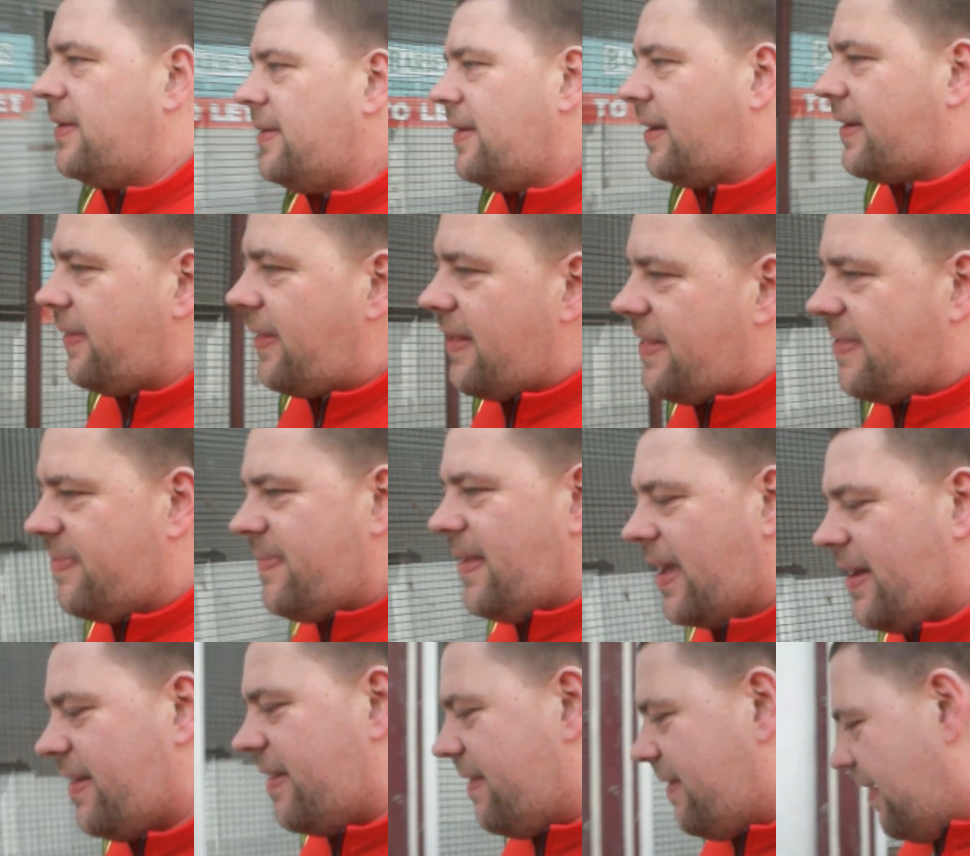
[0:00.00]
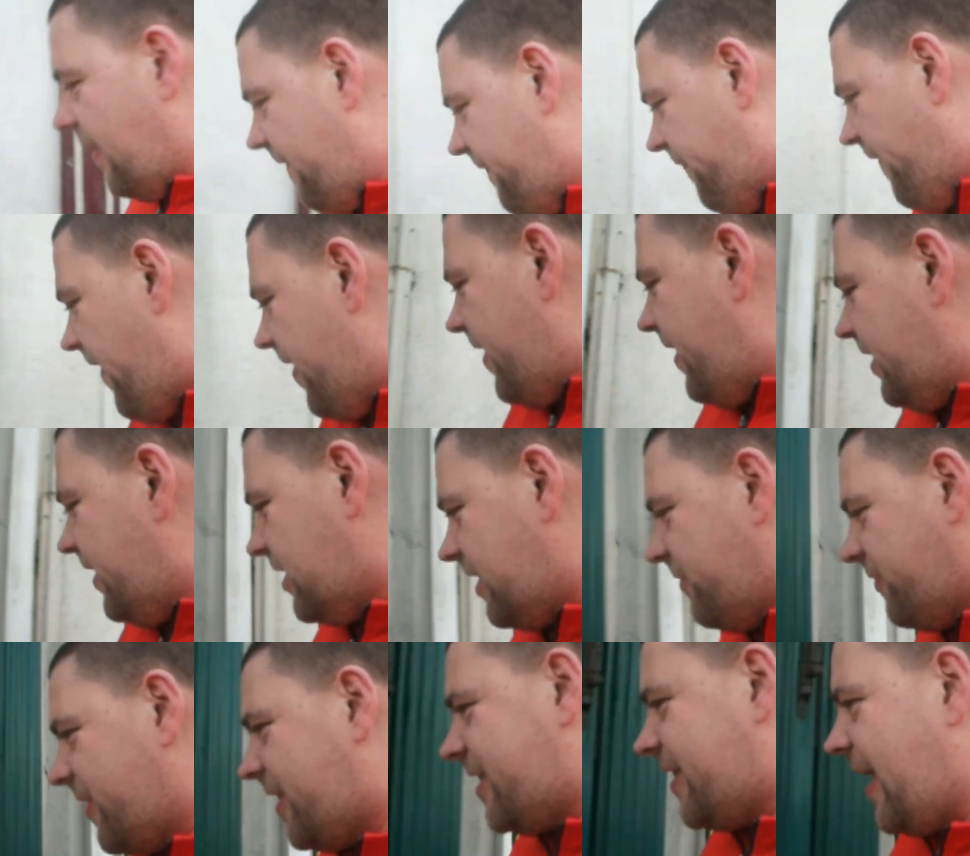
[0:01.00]
Look at this, mate. You've got furniture
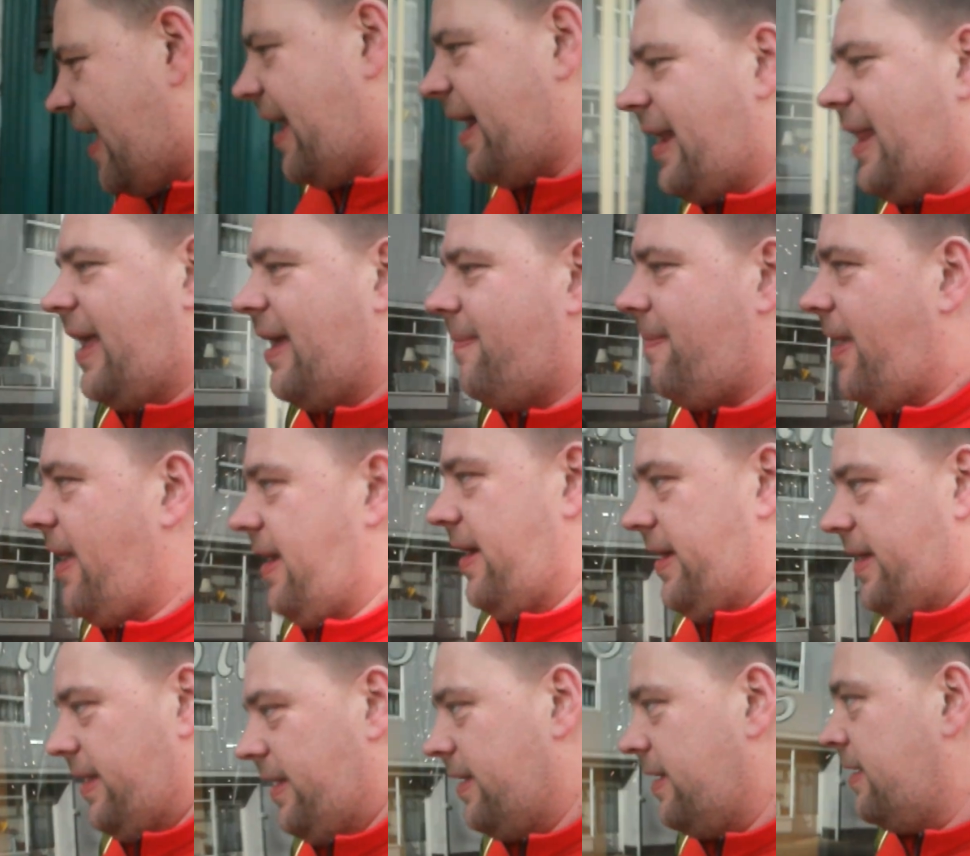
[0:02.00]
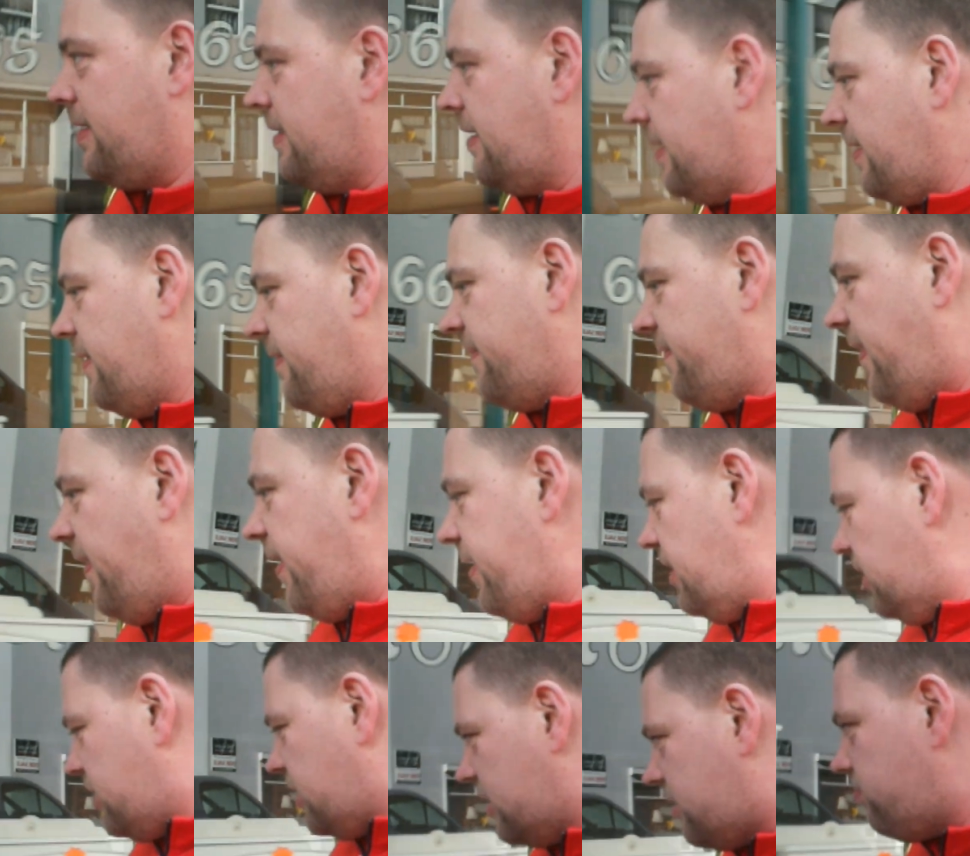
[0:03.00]
for sale here, mate.
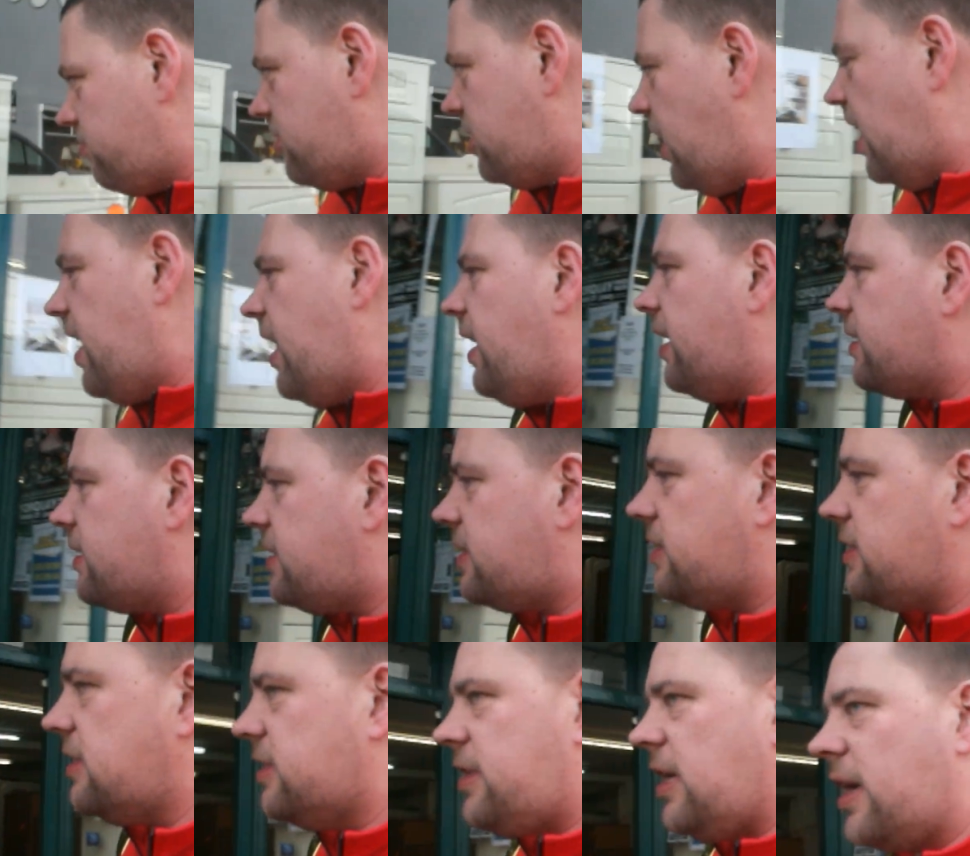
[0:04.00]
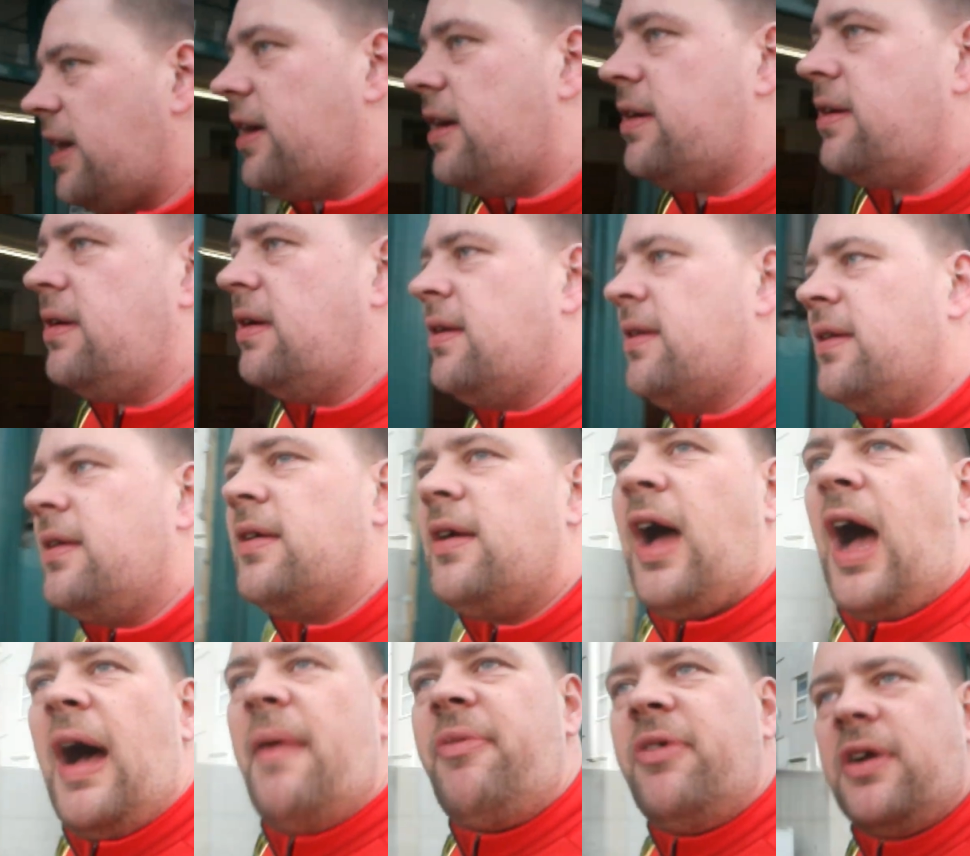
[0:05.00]
Furniture and chairs and
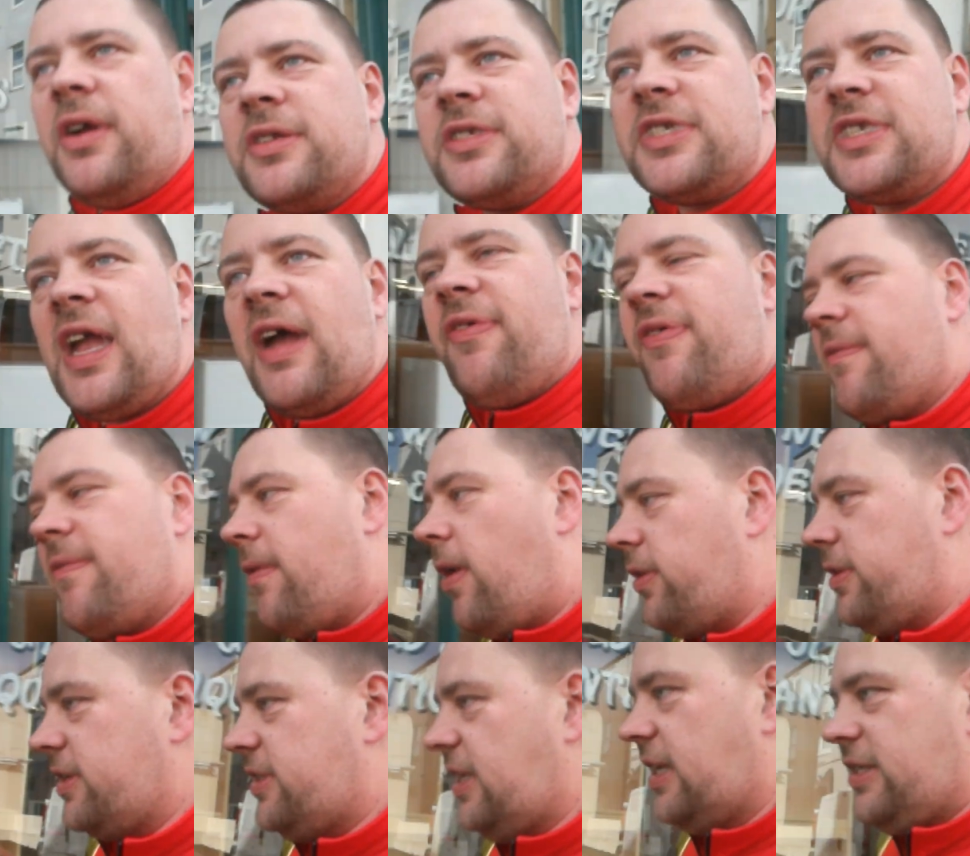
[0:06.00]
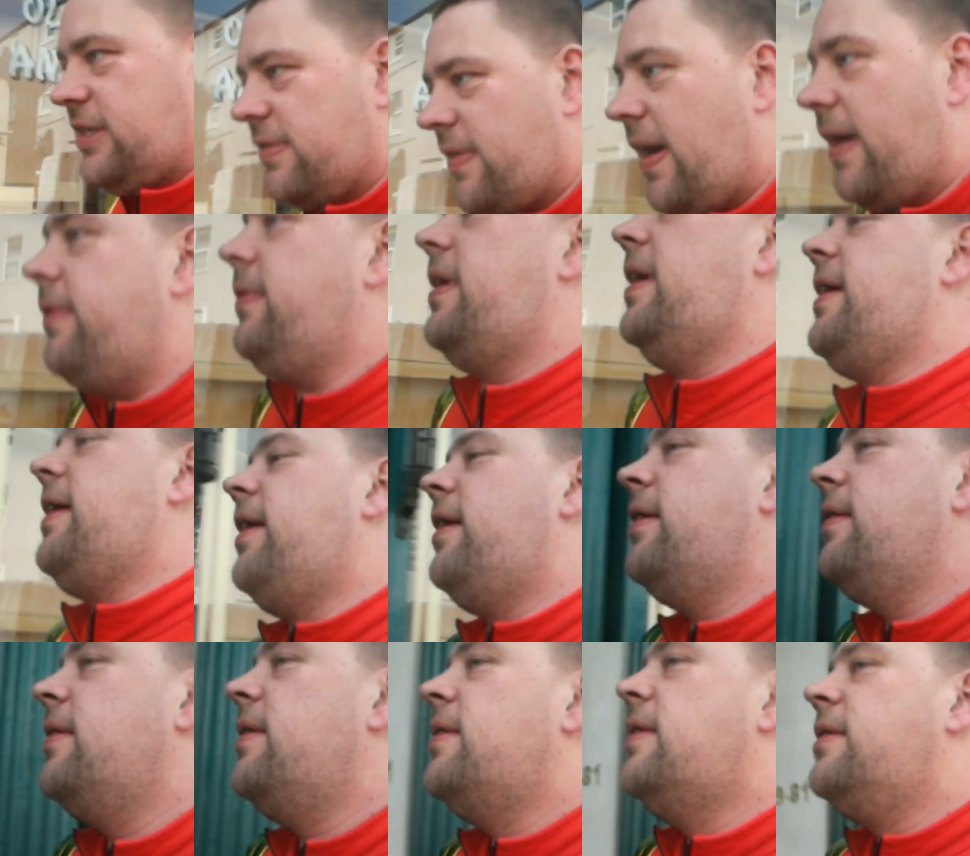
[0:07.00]
other good stuff and oddities around here.
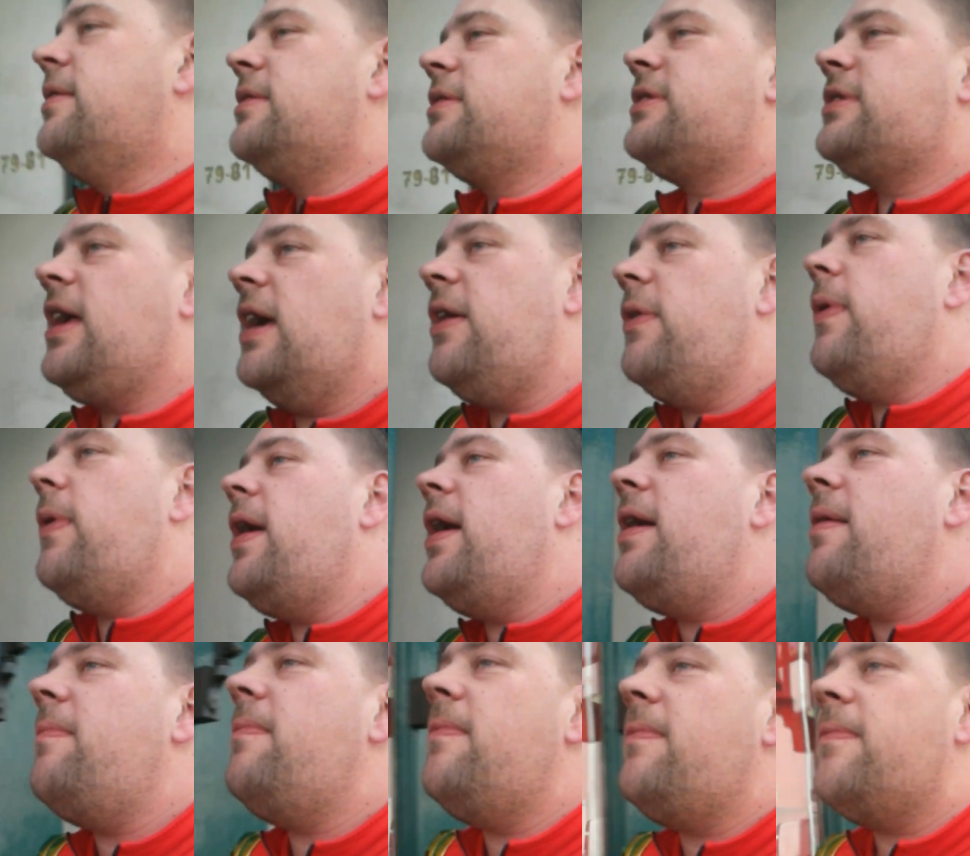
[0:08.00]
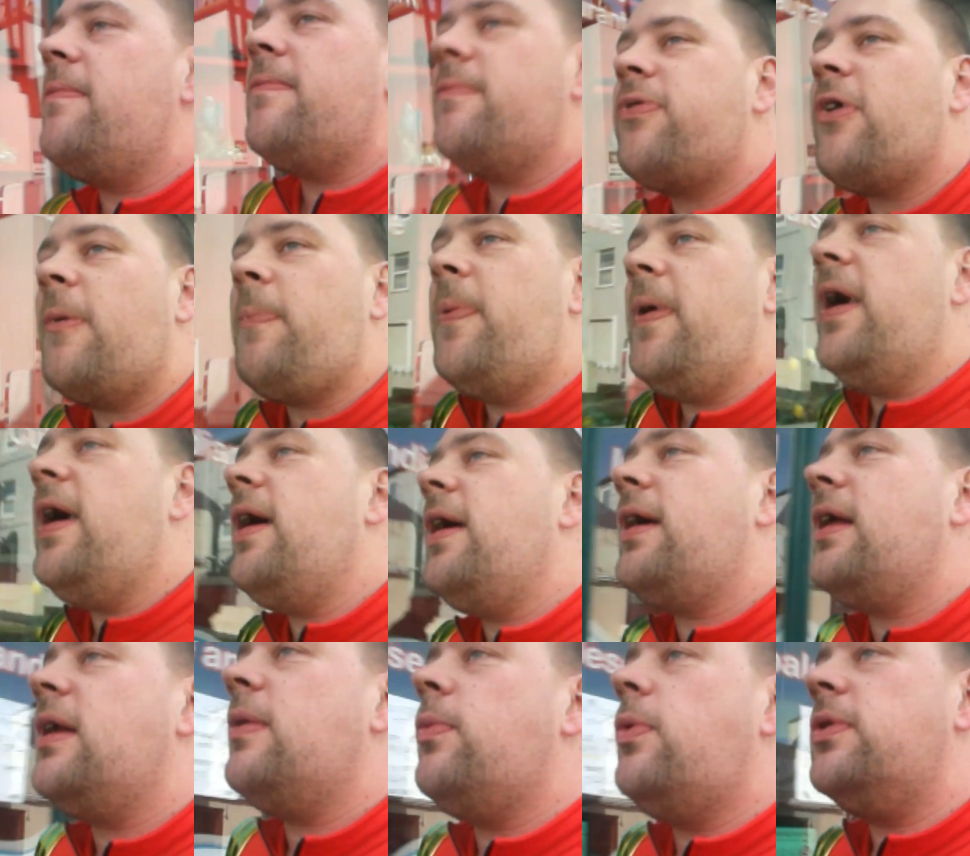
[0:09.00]
So, proper,
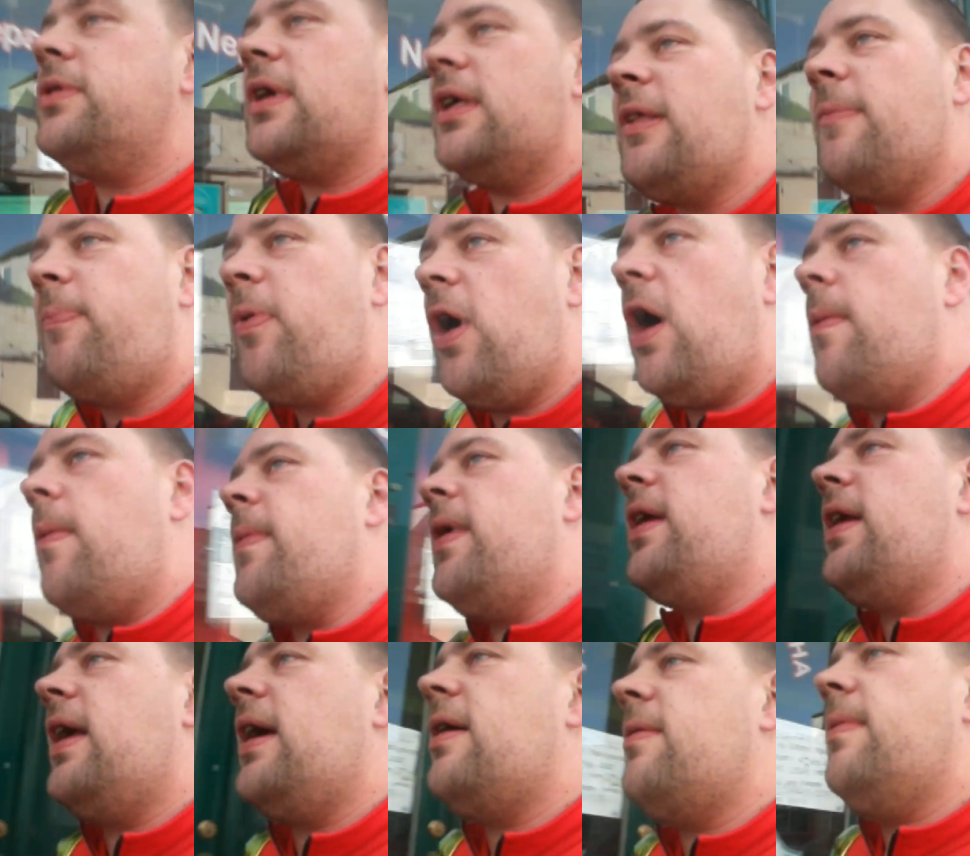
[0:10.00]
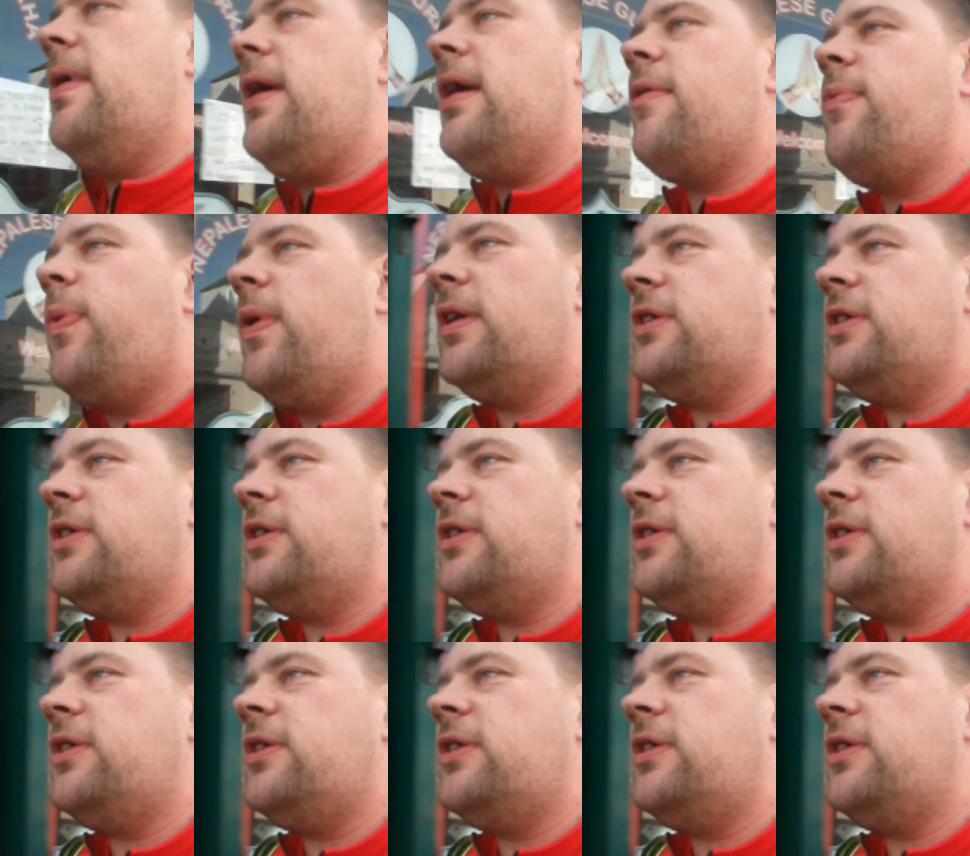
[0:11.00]
gonna walk down the bottom here now, mate, of